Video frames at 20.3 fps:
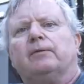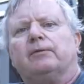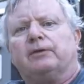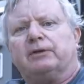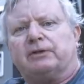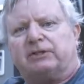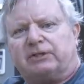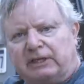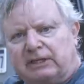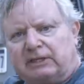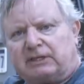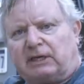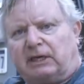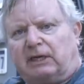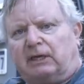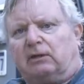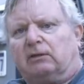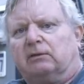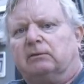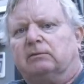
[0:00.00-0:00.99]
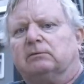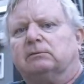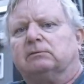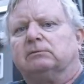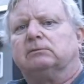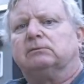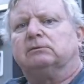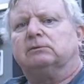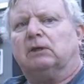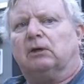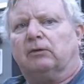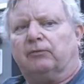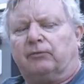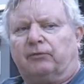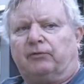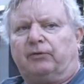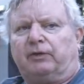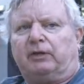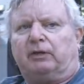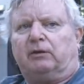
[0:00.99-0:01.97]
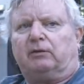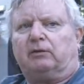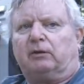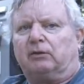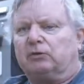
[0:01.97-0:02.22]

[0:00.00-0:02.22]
The detail of the video.